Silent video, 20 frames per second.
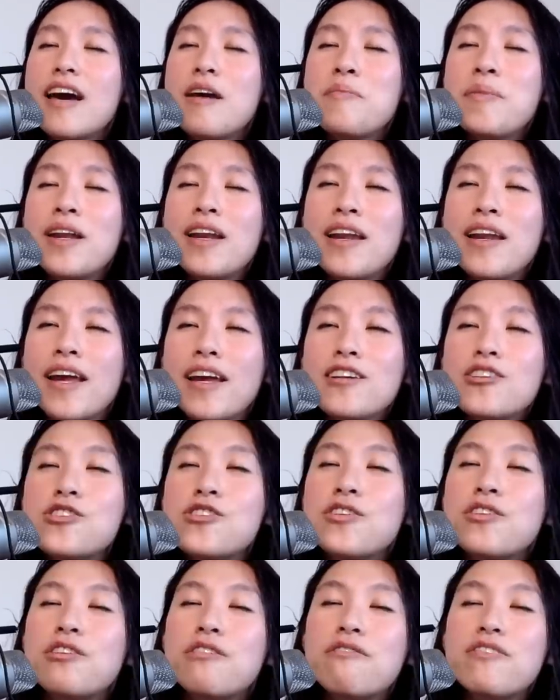
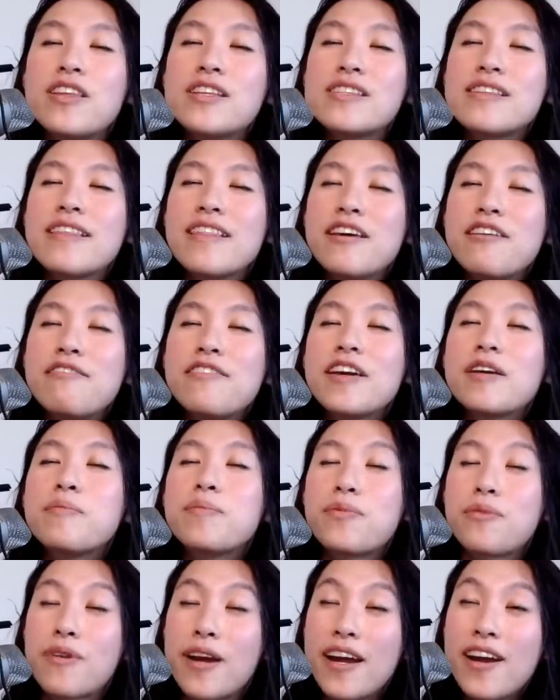emanation of this living
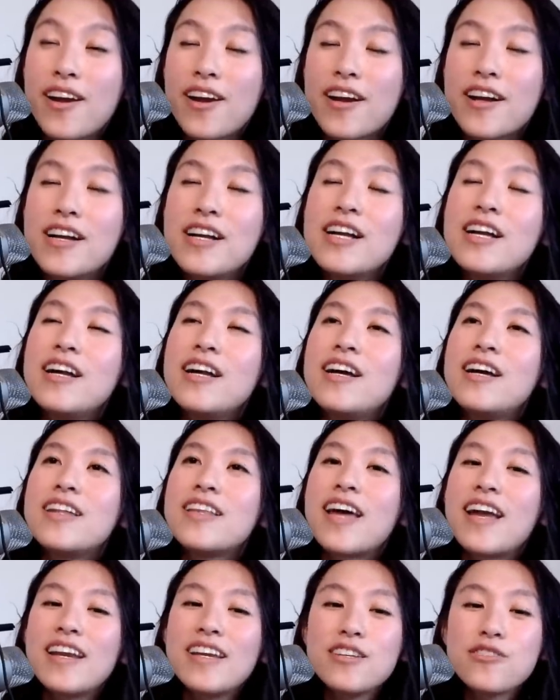prayer
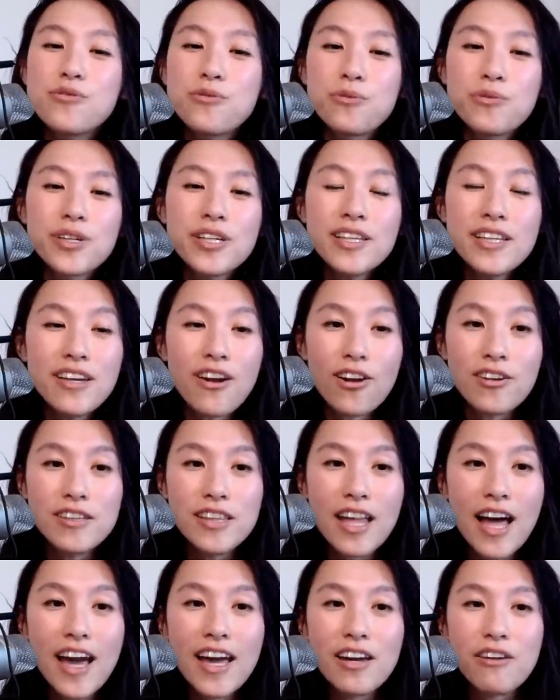that is really our
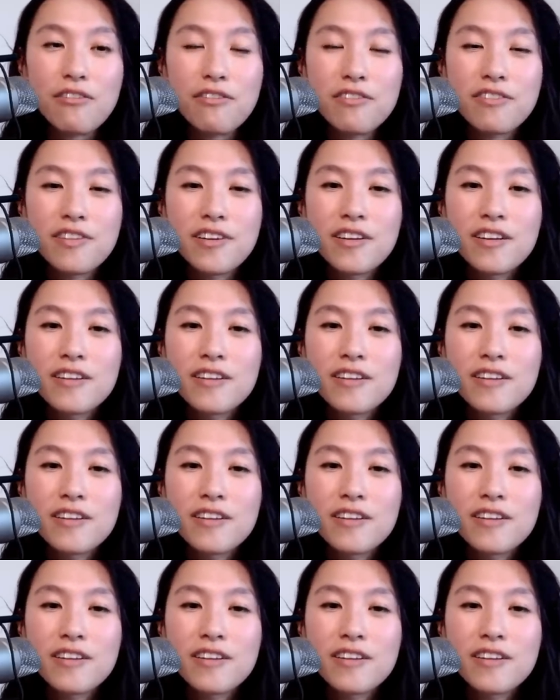life.